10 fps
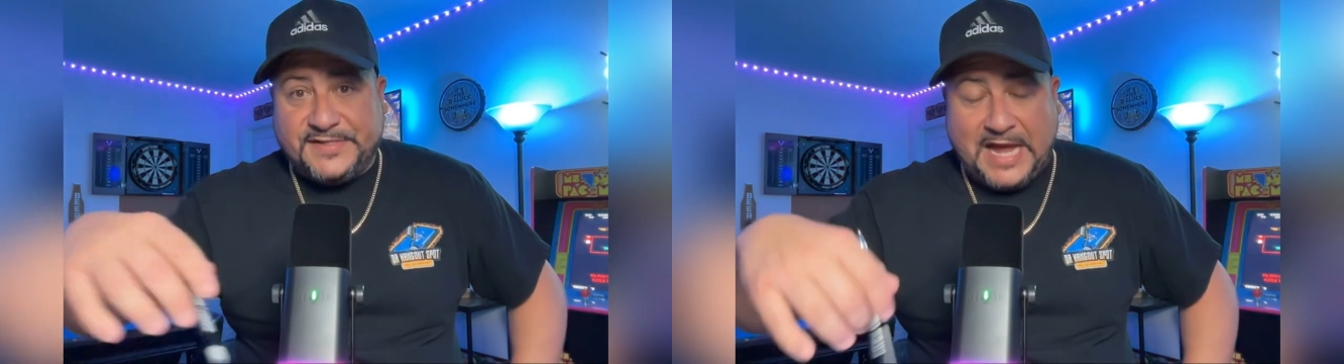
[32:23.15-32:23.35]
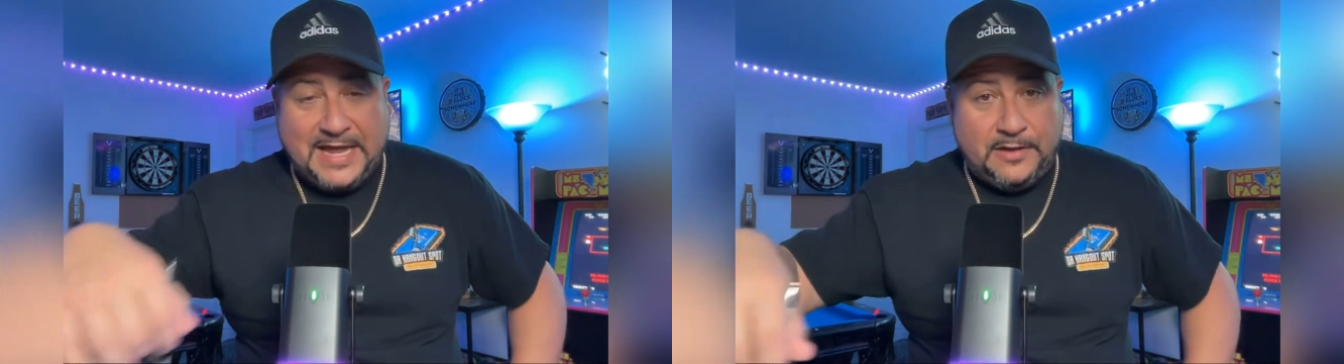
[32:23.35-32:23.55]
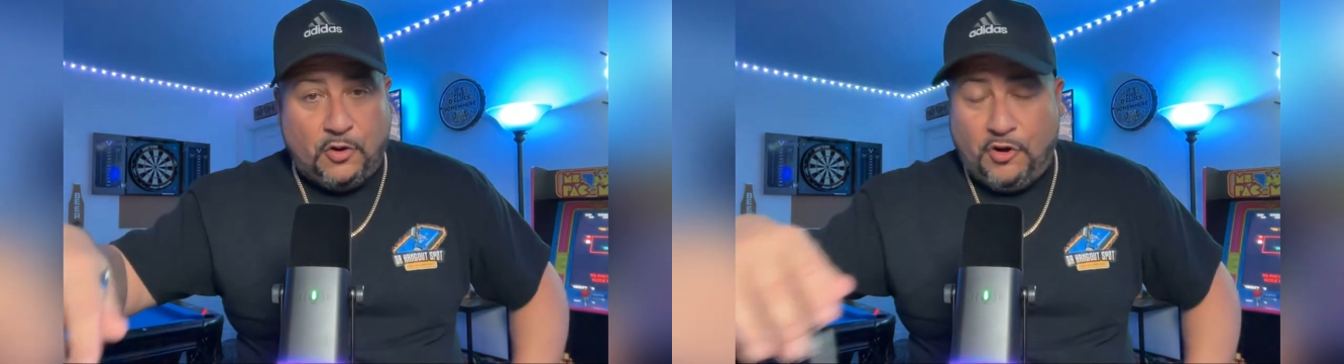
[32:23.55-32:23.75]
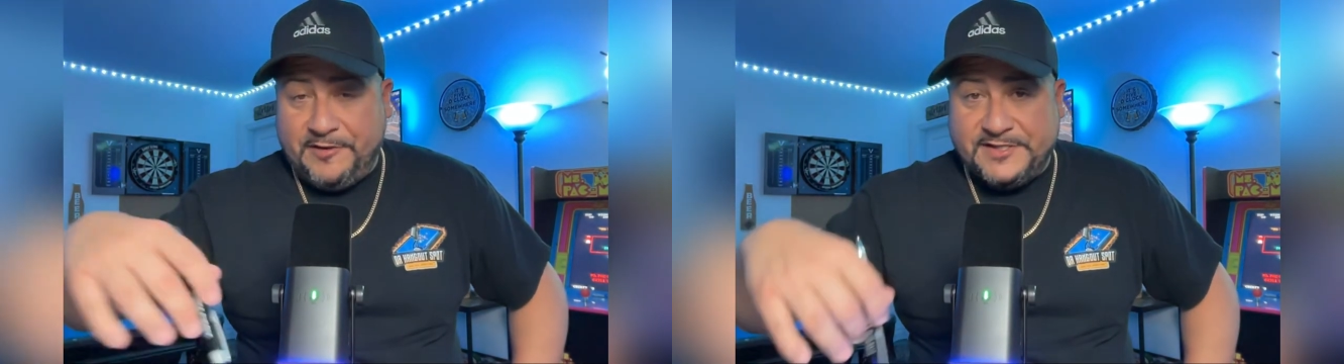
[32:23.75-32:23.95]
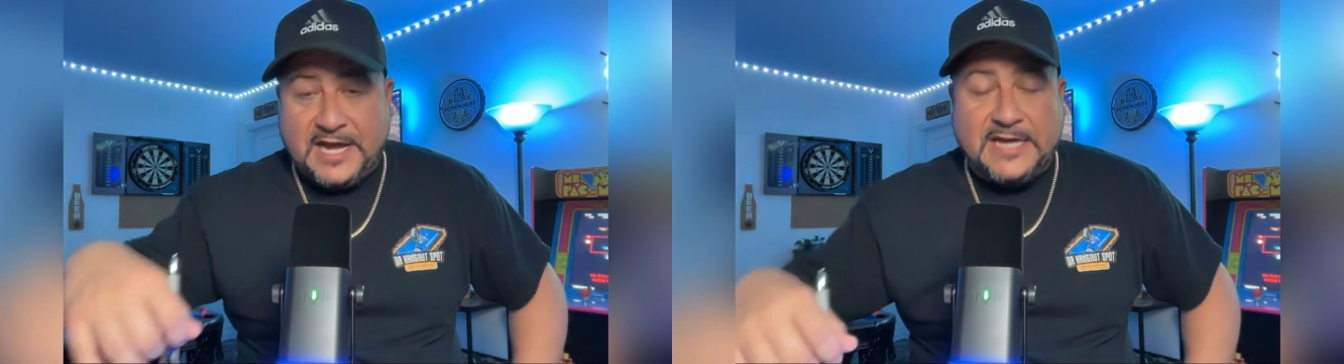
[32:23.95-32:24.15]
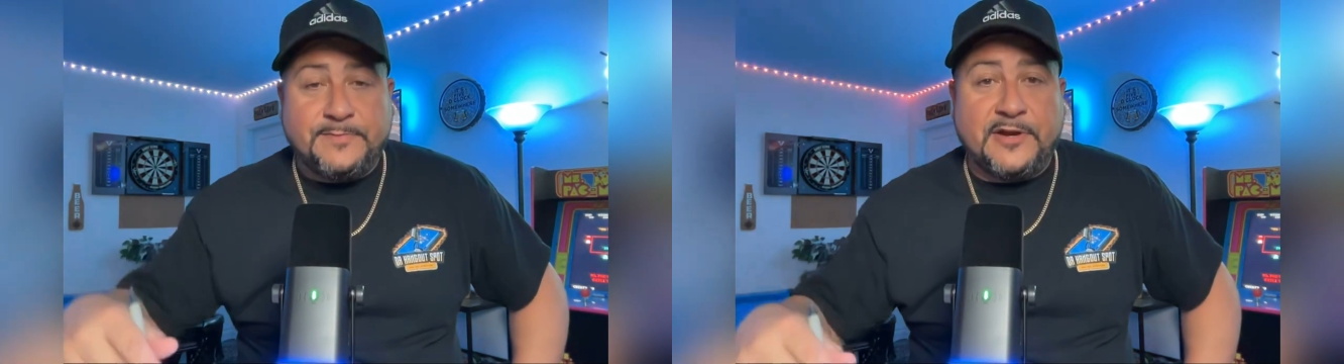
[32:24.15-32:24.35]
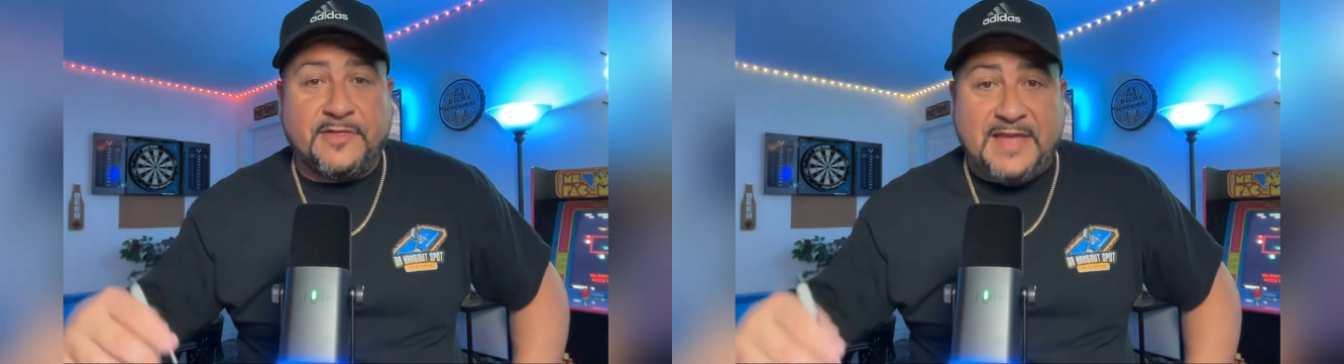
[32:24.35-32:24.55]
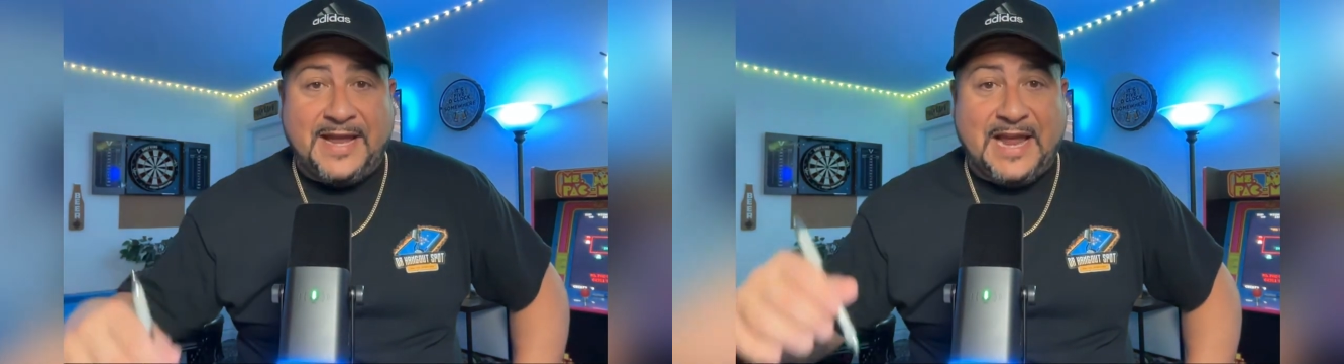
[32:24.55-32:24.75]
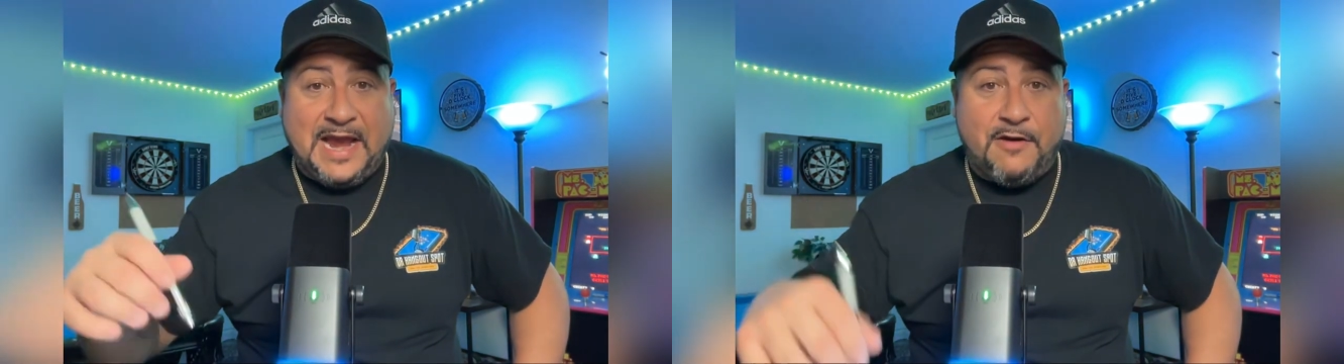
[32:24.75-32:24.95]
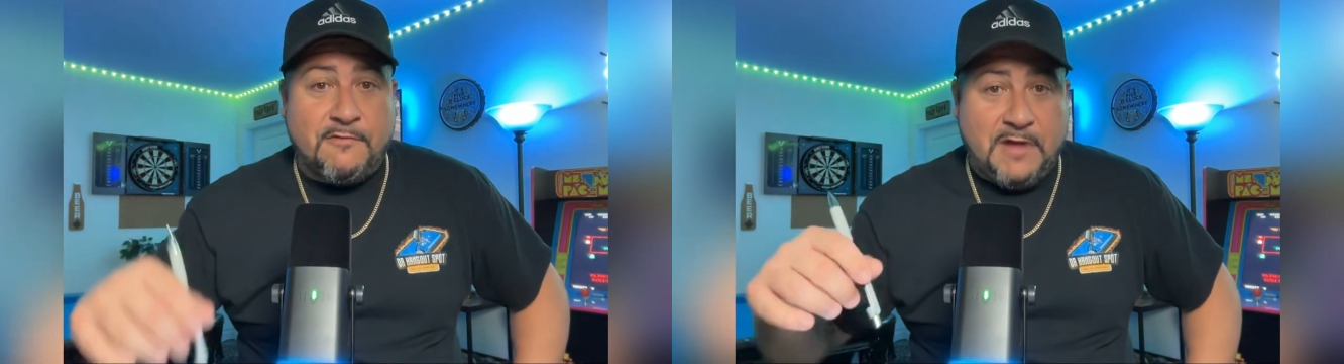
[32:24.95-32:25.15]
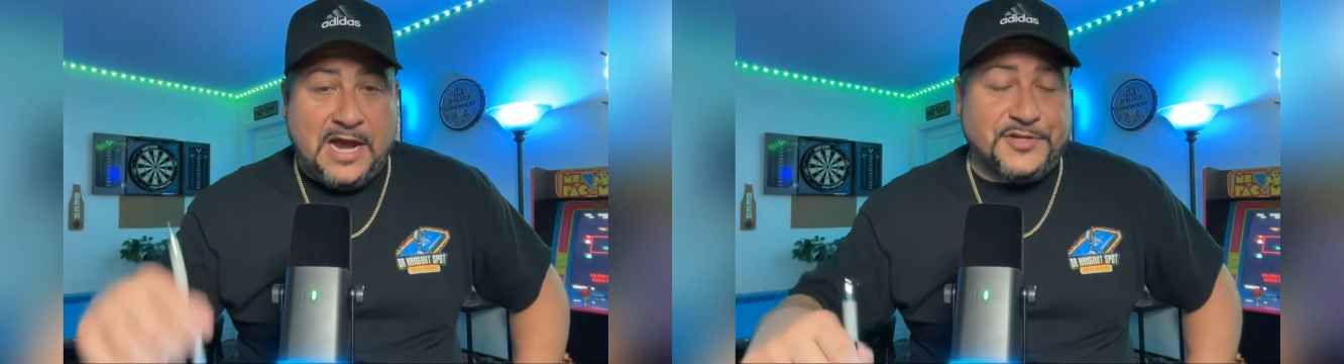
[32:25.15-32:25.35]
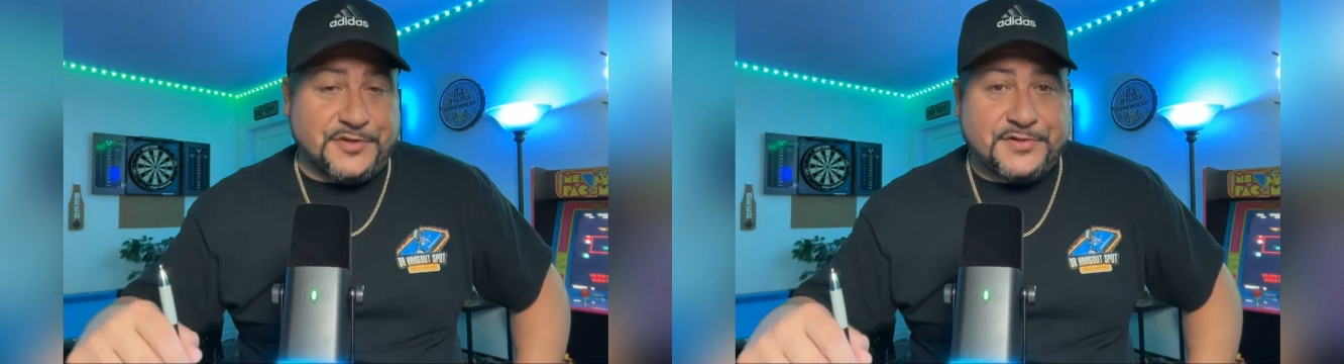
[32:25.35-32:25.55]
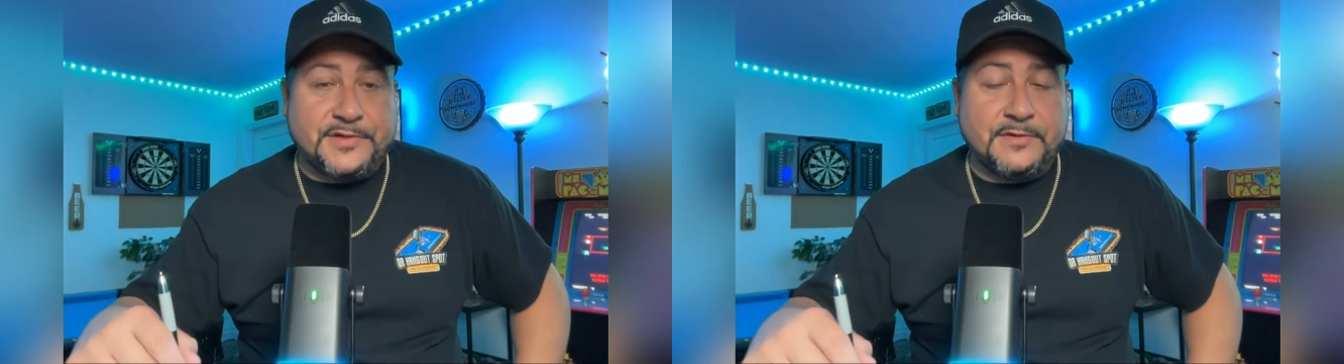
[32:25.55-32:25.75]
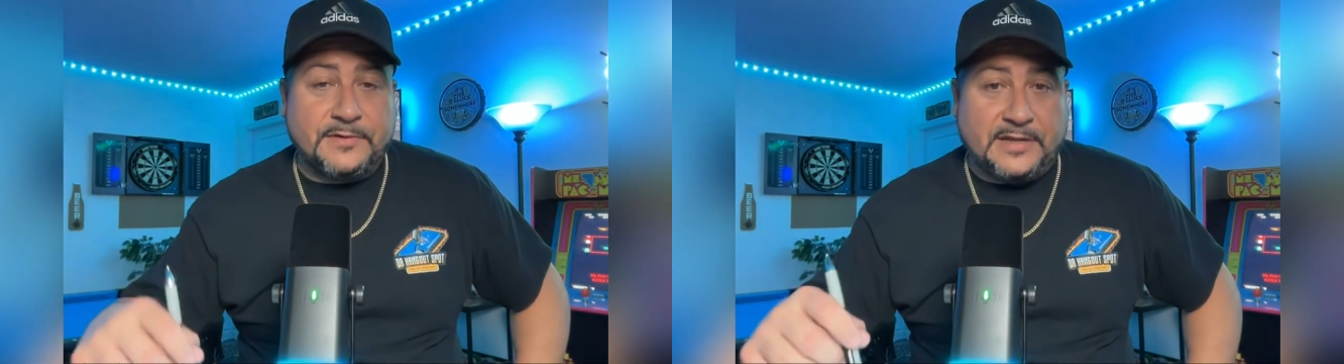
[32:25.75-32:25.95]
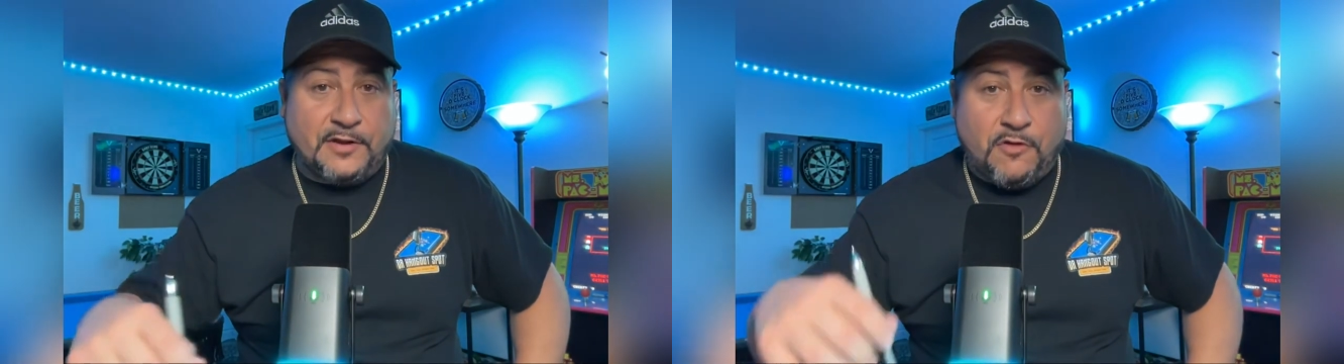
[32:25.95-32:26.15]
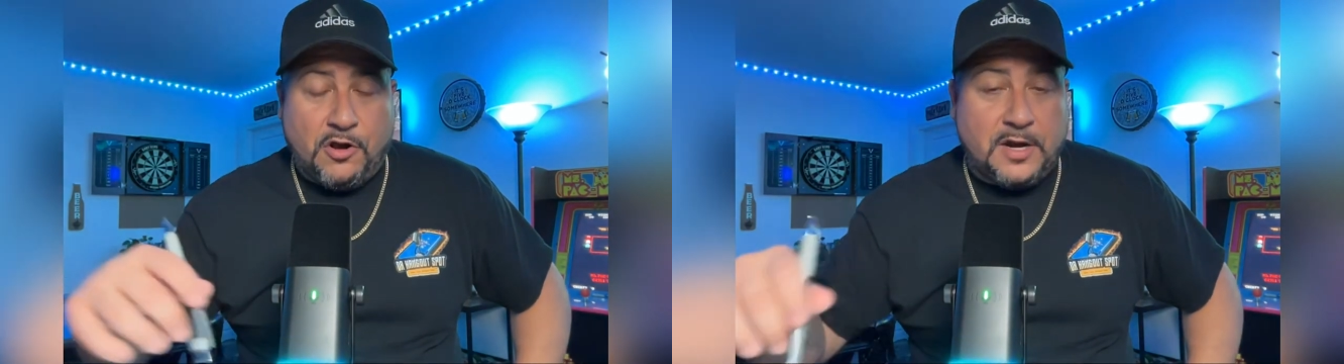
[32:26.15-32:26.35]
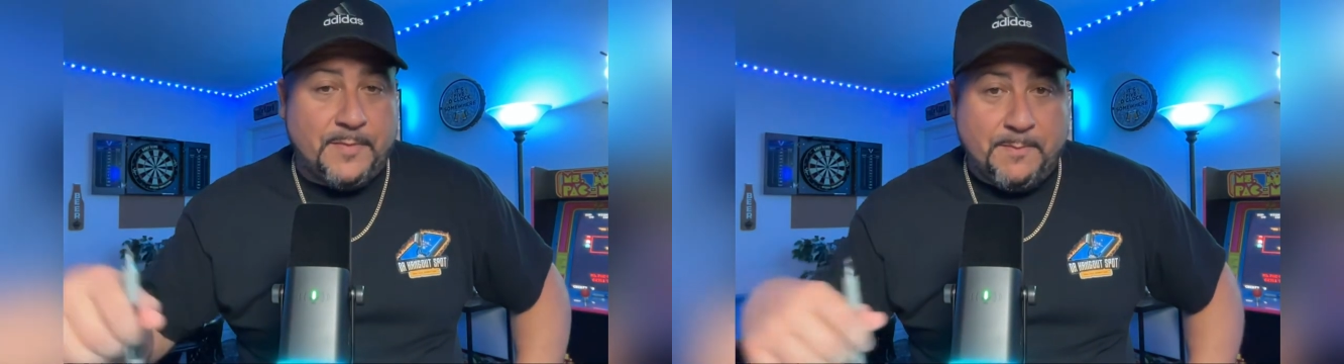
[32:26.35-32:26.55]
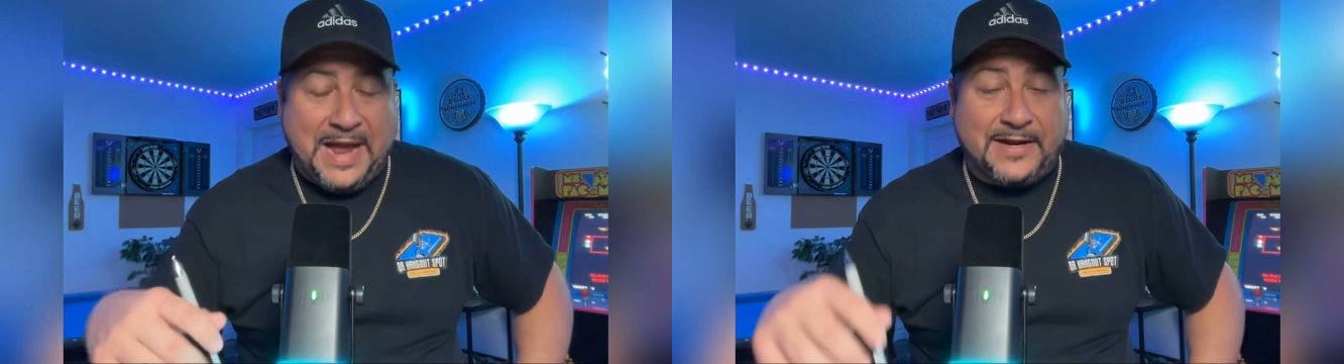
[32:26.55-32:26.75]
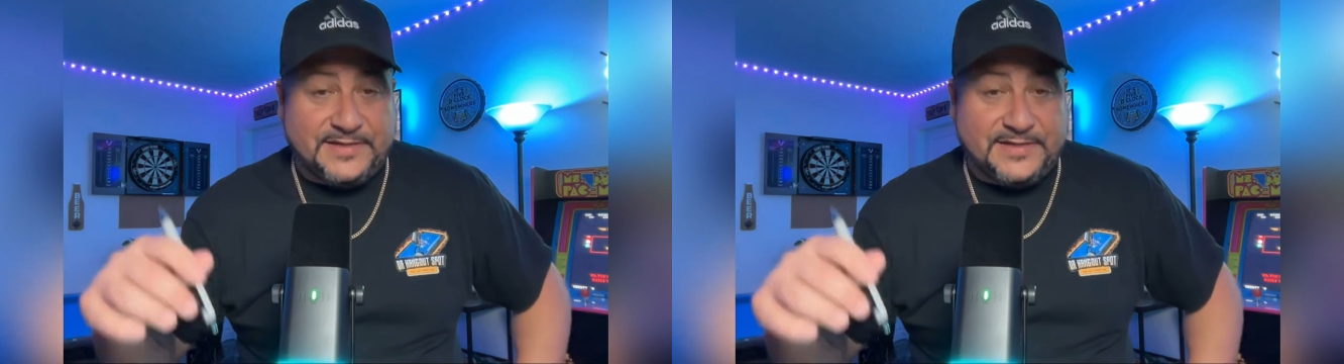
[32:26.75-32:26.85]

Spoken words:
Saleh, all these guys better thank Aaron Rodgers that they're all coming back.